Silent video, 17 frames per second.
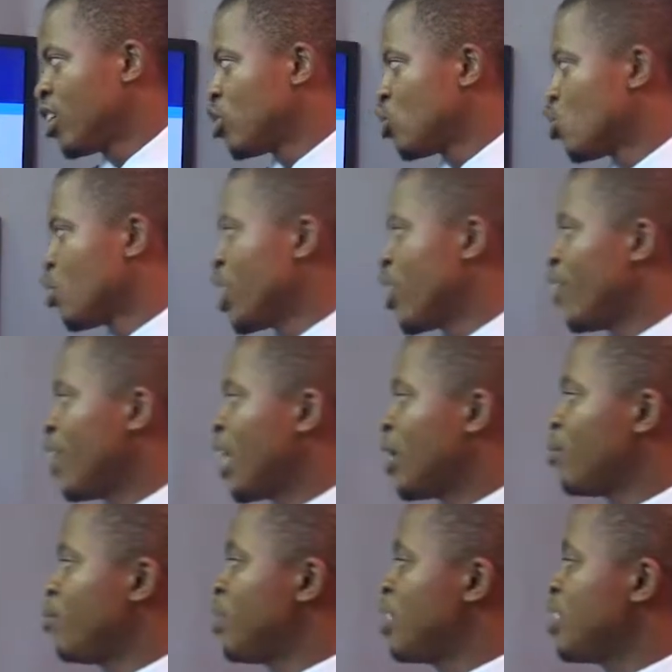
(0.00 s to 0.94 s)
So the
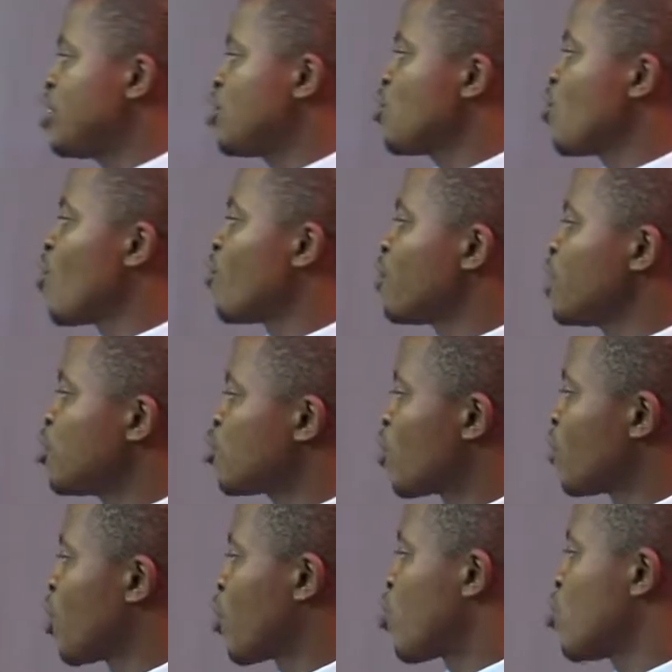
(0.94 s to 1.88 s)
reliability of each
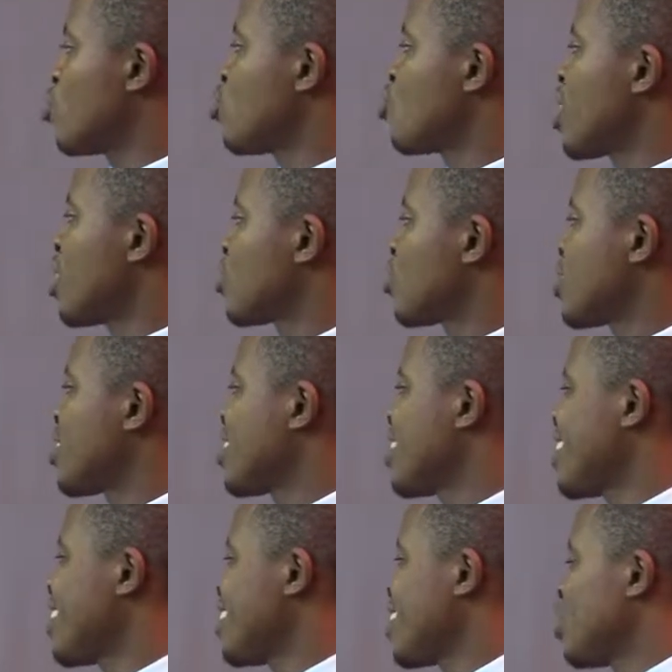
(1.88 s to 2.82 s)
of the constructs was
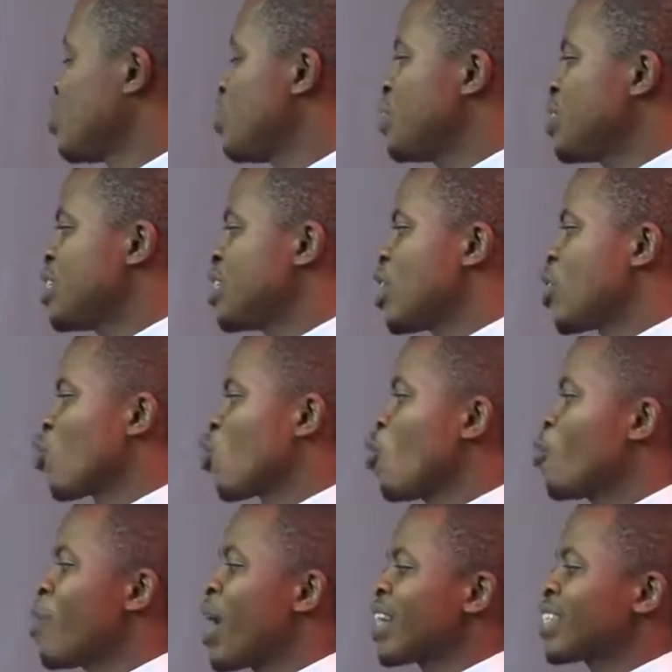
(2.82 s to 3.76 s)
tested using the
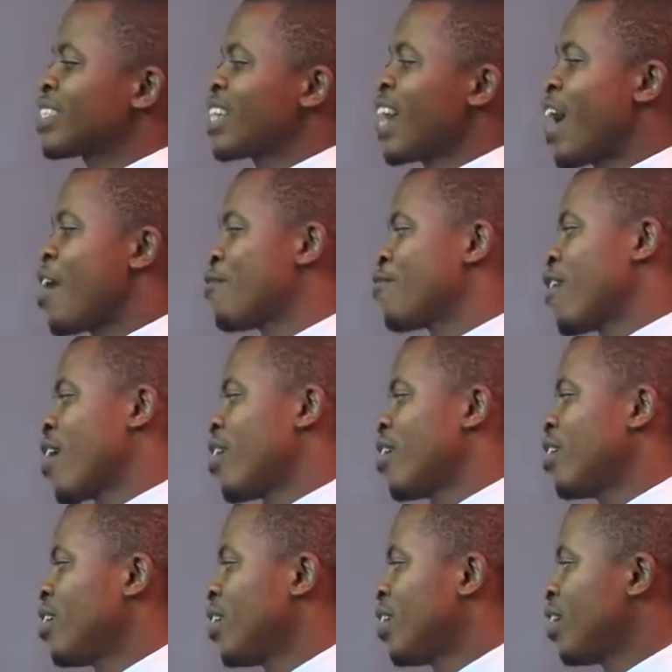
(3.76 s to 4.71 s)
Cronbach's alpha.
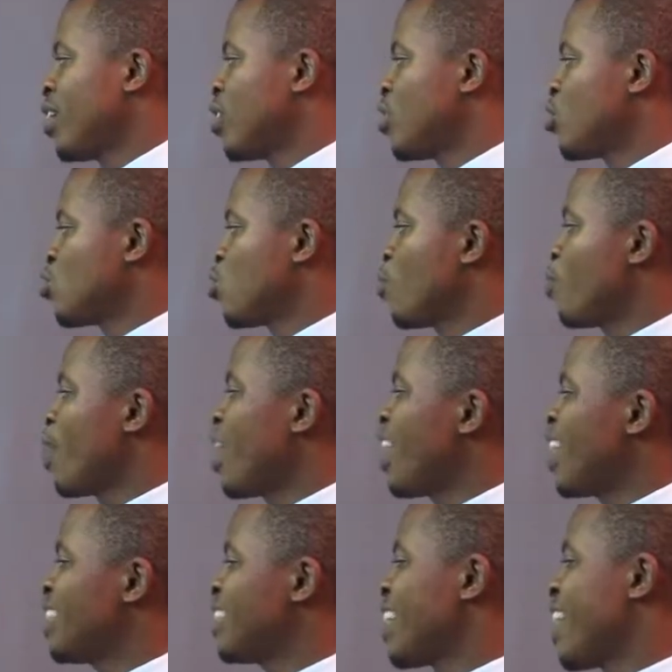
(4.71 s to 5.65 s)
So
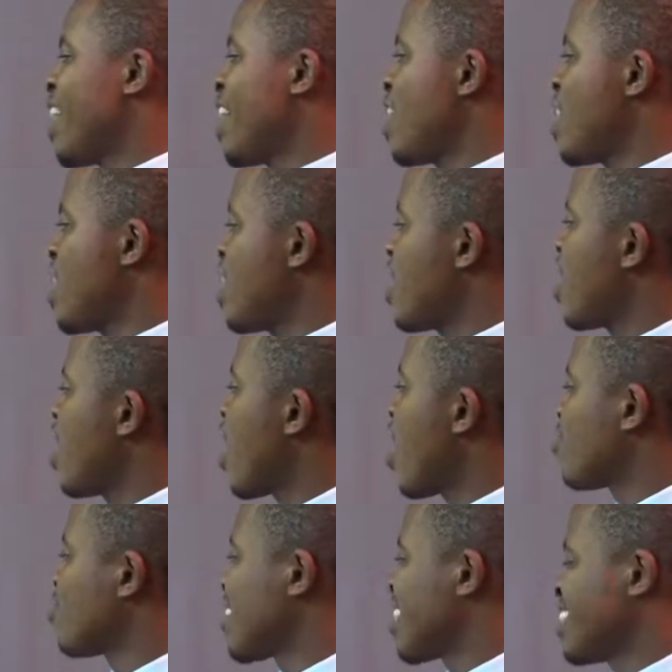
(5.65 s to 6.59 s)
Pallant and Hair
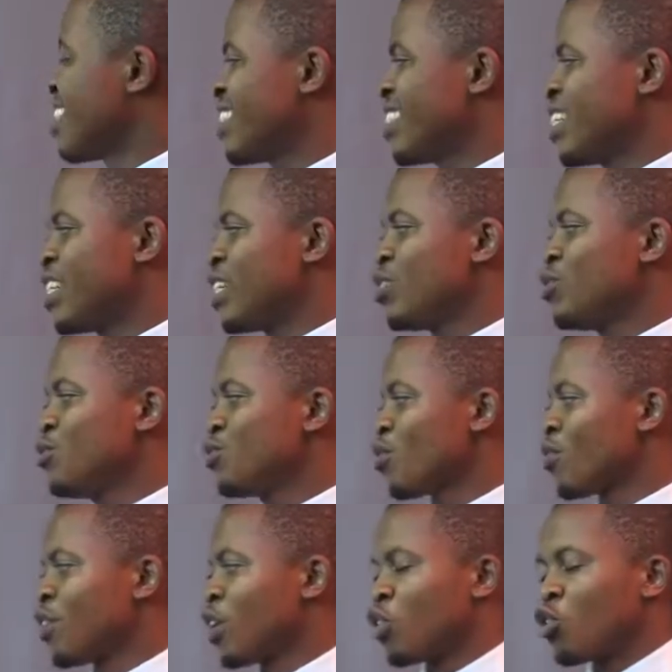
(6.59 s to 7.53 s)
have suggested the use
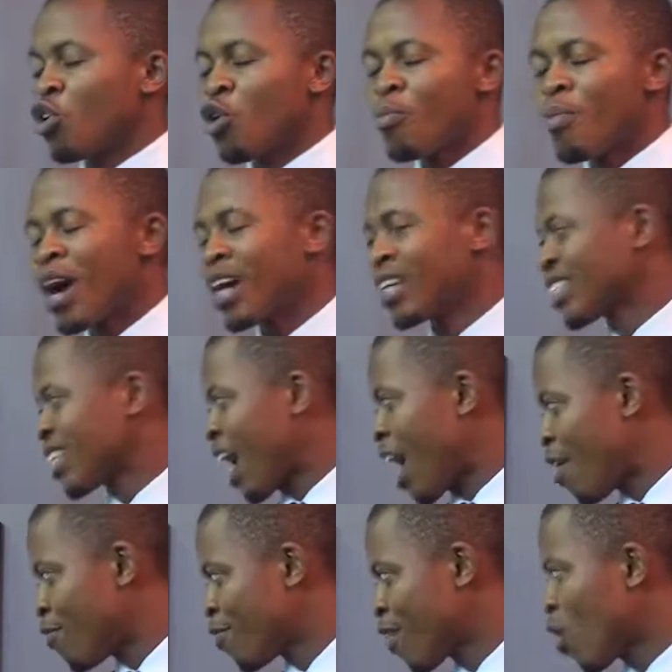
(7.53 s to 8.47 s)
of the Cronbach
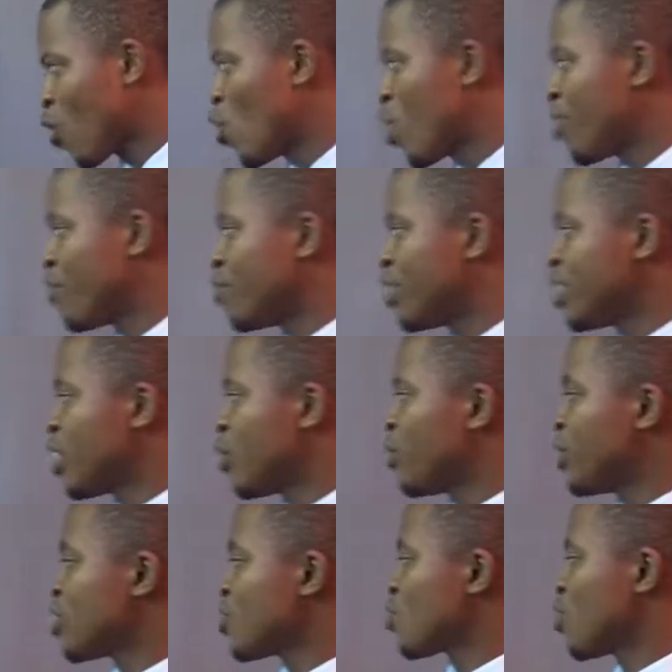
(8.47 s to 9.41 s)
alpha coefficient,
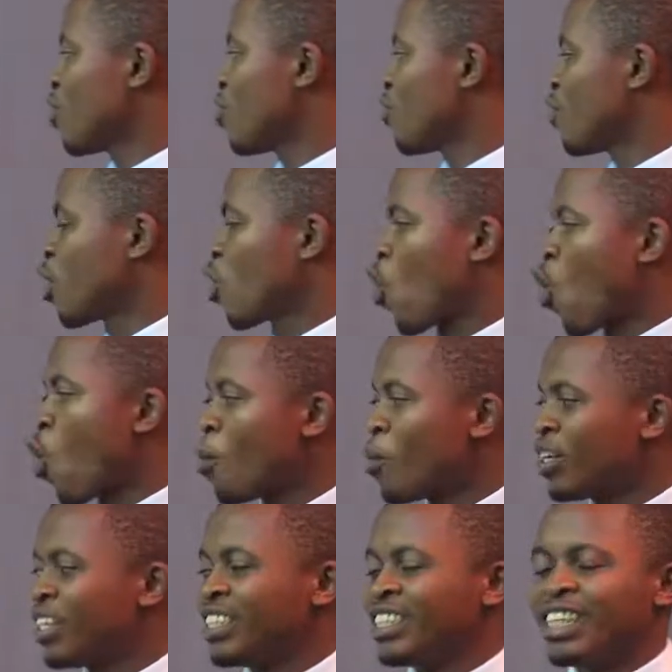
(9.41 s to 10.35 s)
which is one of the
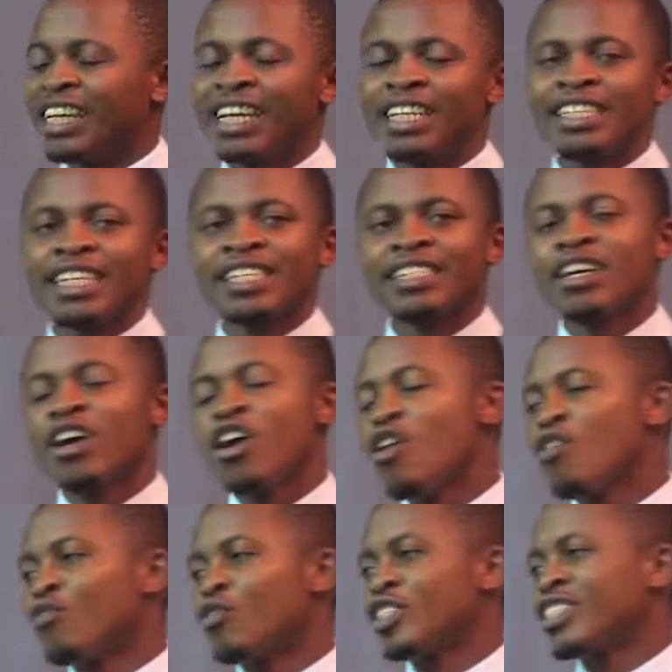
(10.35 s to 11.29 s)
common indicators
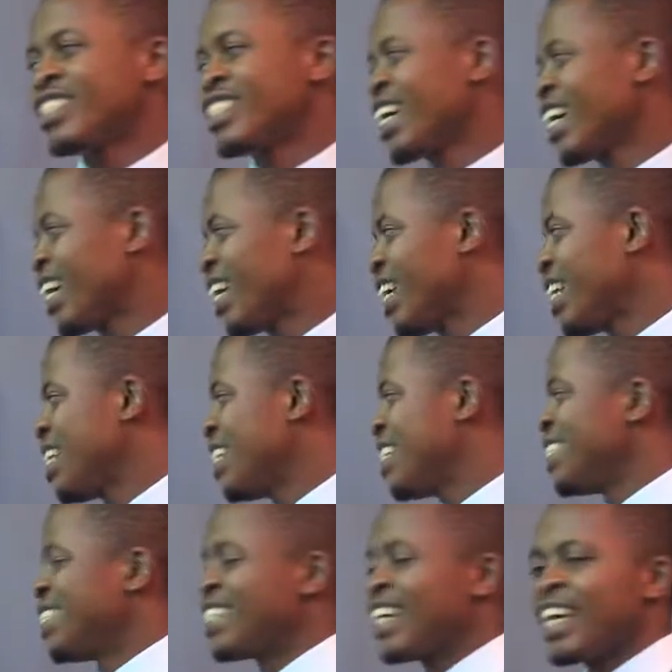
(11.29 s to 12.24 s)
for checking
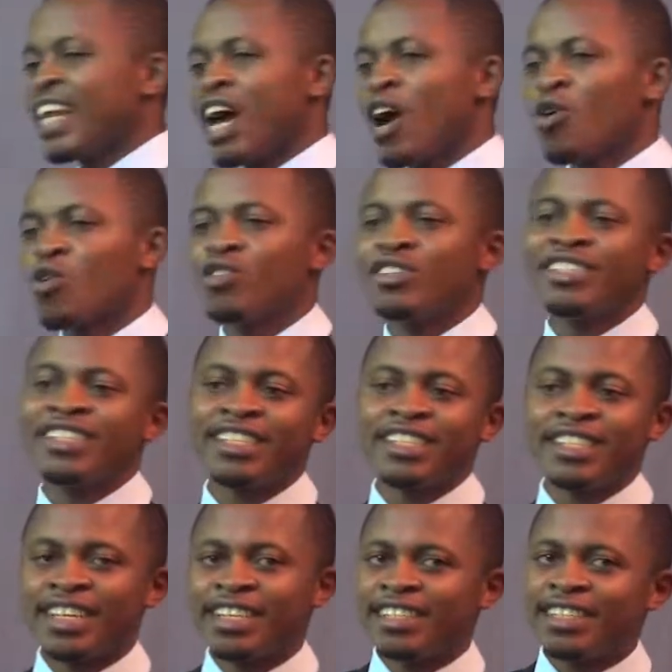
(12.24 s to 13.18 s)
internal
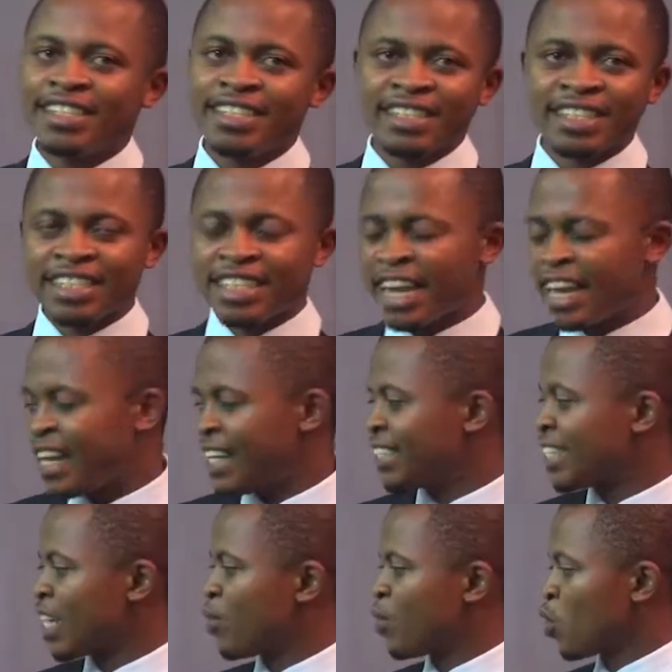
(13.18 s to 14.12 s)
consistencies in the
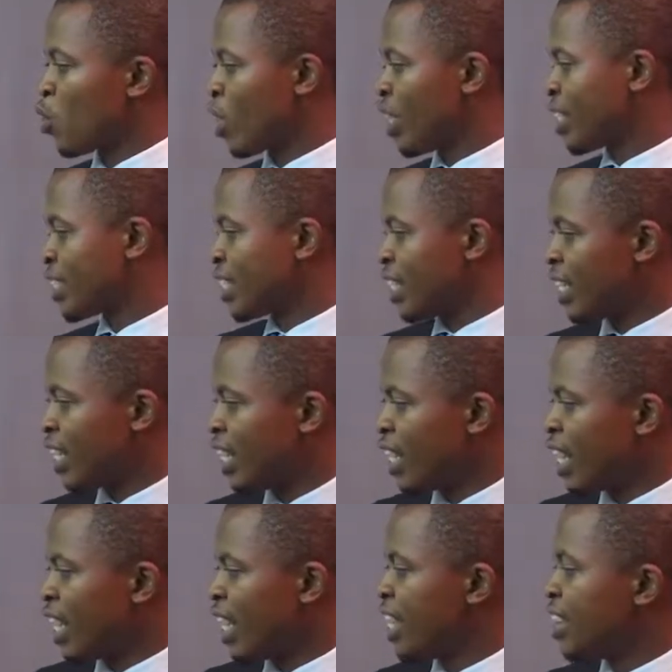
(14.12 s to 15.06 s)
data we collected.
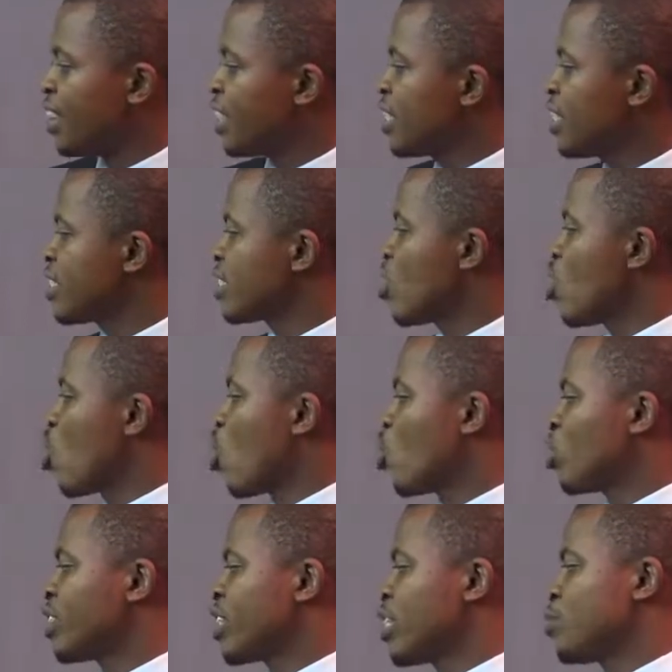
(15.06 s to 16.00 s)
And these
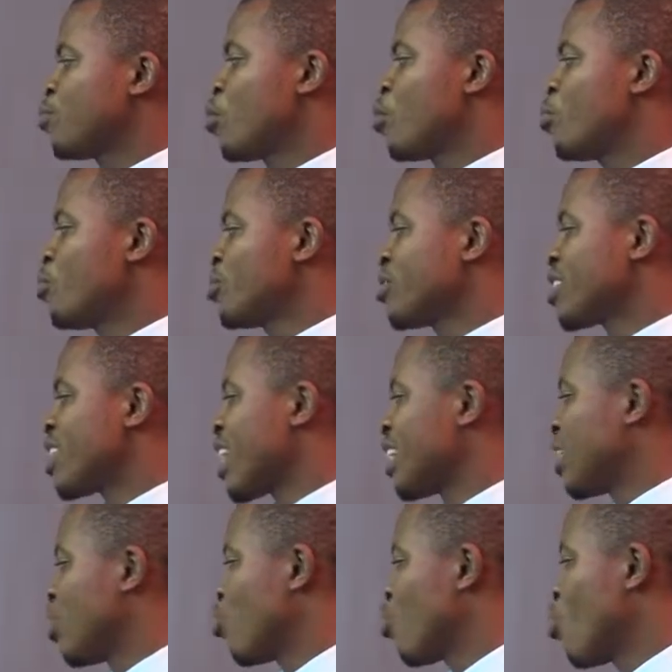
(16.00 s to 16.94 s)
authors propose
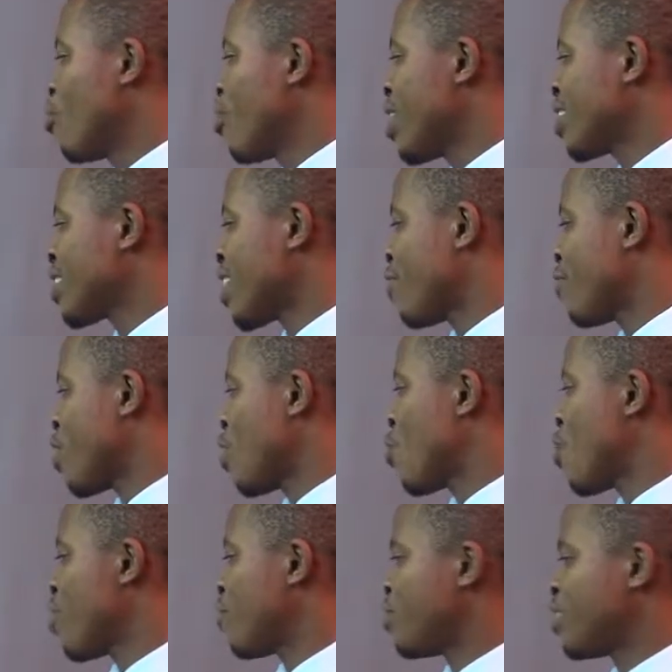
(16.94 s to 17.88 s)
that the Cronbach alpha
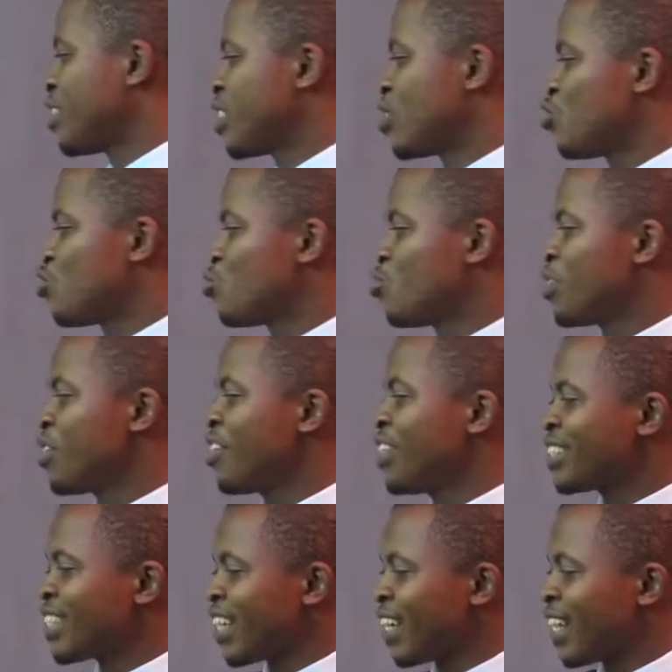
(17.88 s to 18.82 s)
coefficient should be
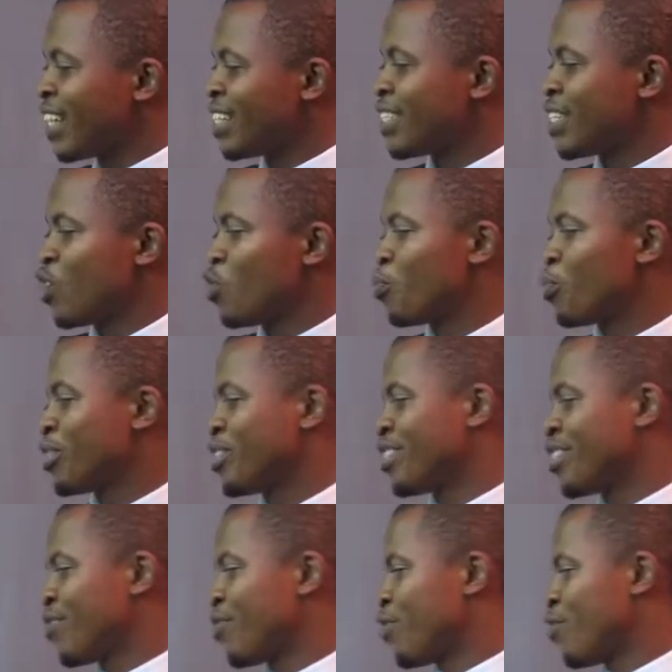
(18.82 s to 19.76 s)
greater than
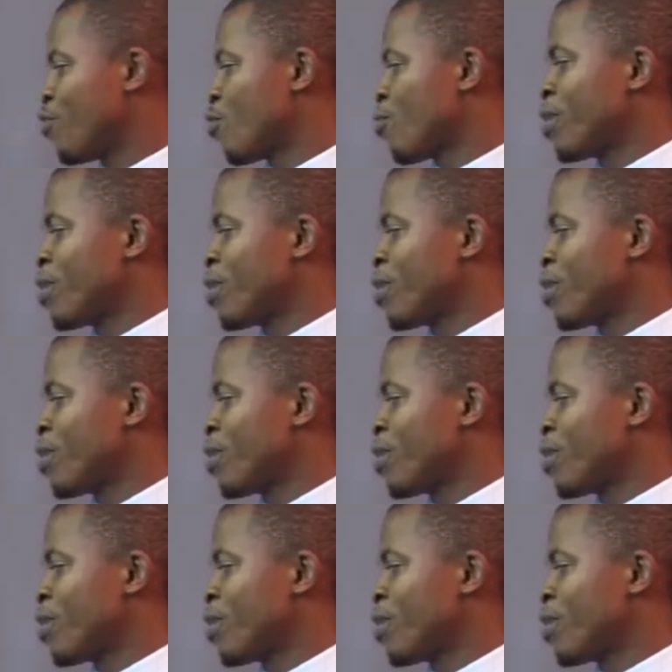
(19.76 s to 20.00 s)
0.7 for